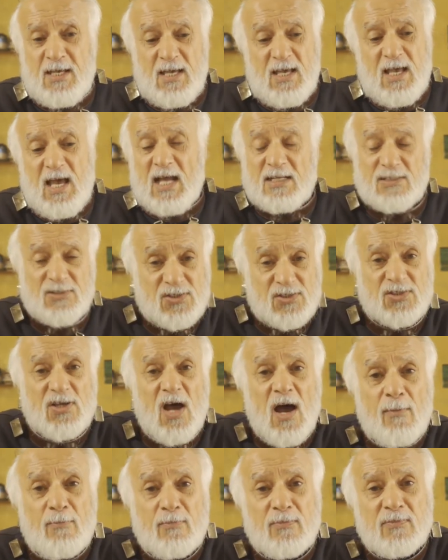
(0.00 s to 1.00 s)
and
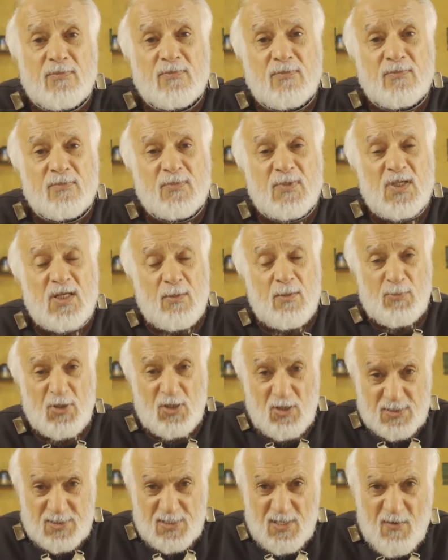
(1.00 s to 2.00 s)
some
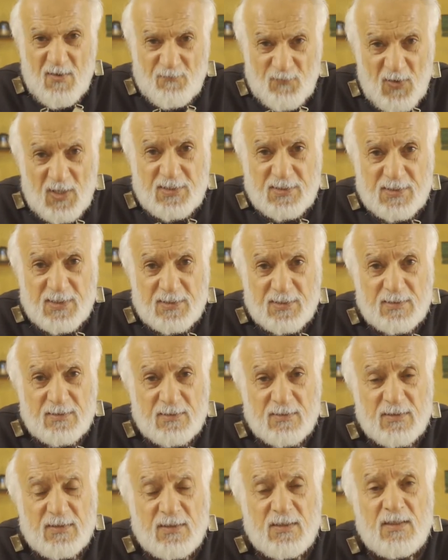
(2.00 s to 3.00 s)
because affected
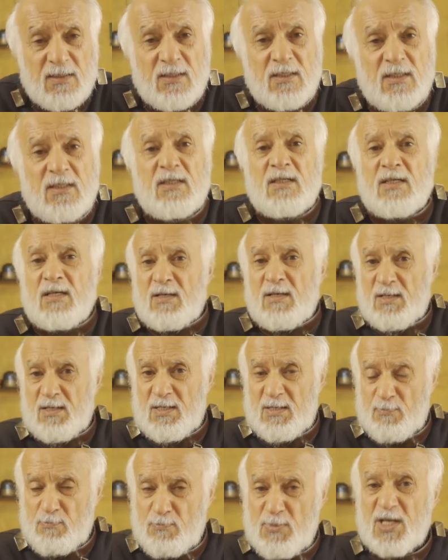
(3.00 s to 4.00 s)

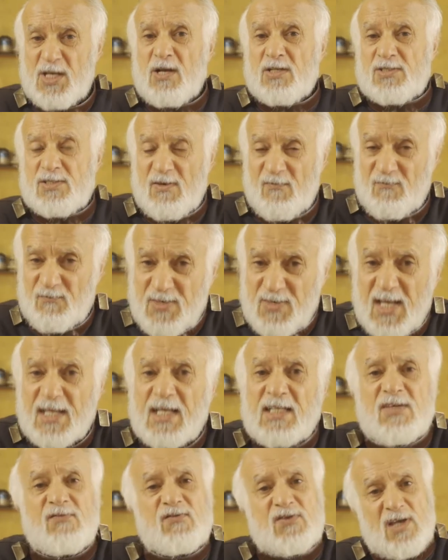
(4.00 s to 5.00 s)
because of
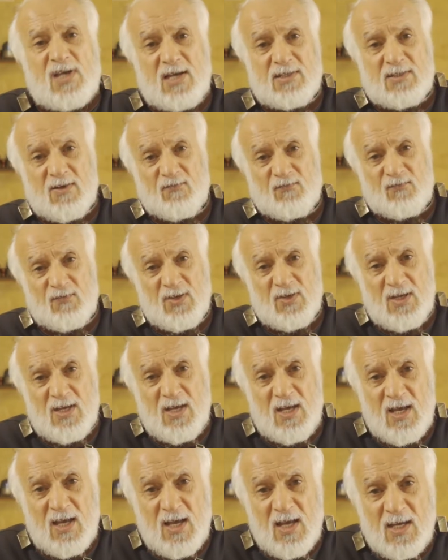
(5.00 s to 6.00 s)
negative side of
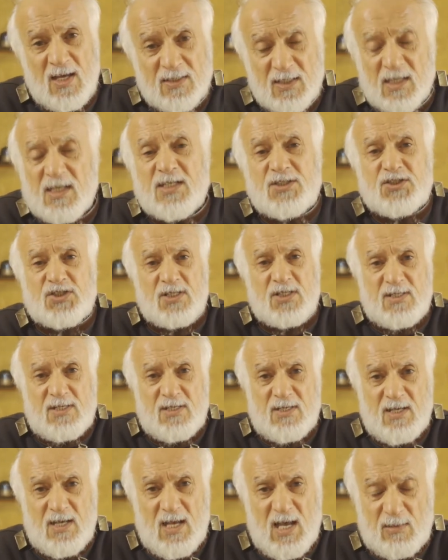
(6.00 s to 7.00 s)

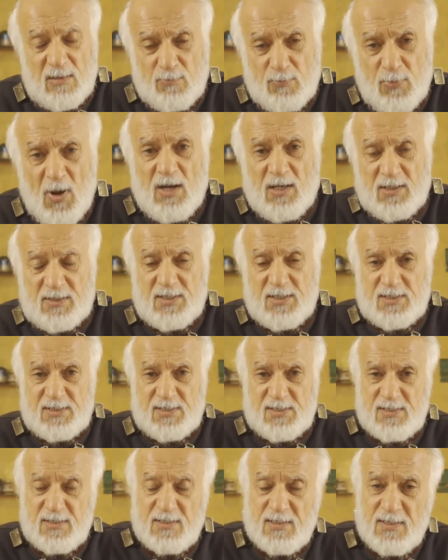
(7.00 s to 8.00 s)
religion and
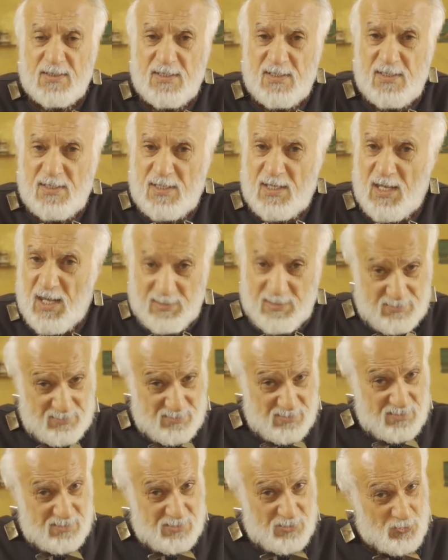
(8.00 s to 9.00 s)
politics. And
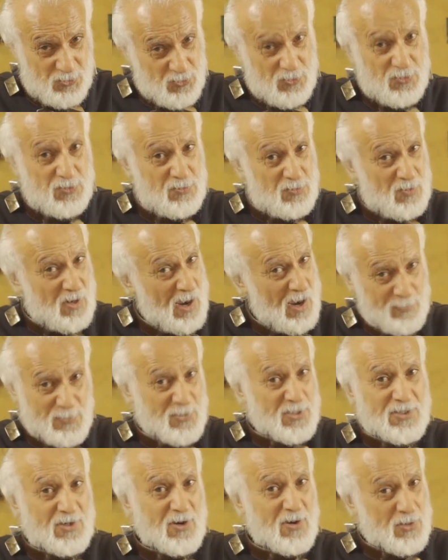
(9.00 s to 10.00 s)
you,
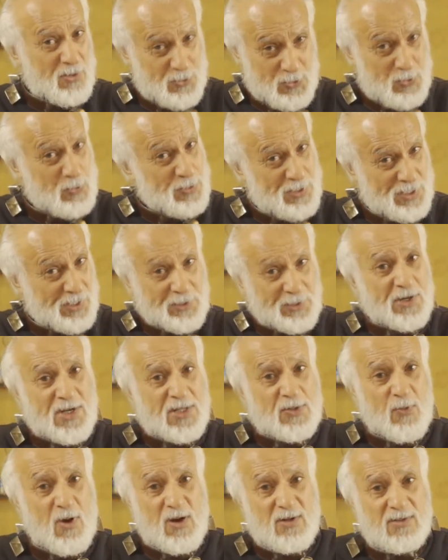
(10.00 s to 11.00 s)
America, you the
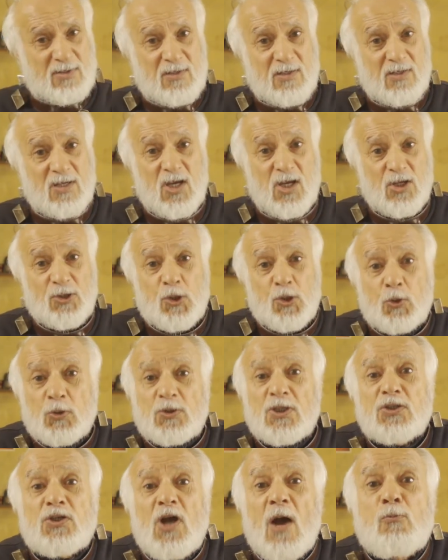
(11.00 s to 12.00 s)
great one, you
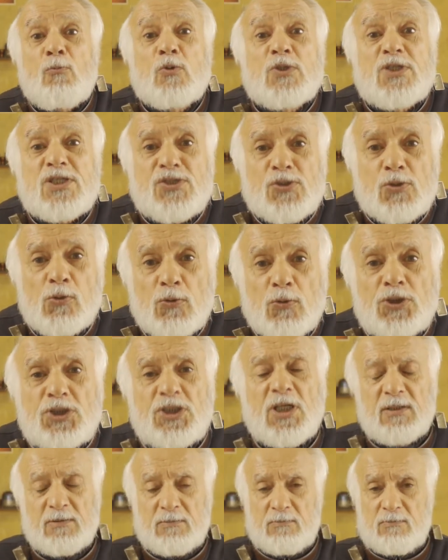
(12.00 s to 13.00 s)
couldn't come with a
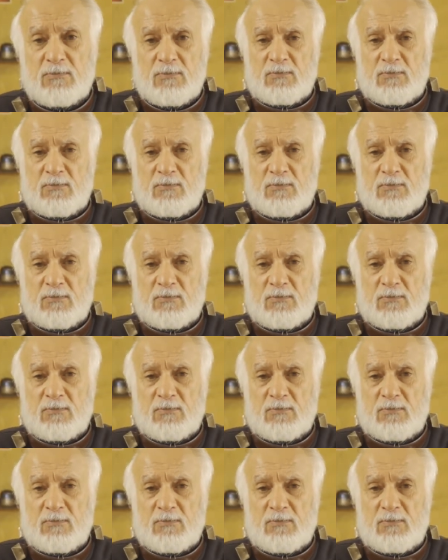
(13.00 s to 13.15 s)
solution.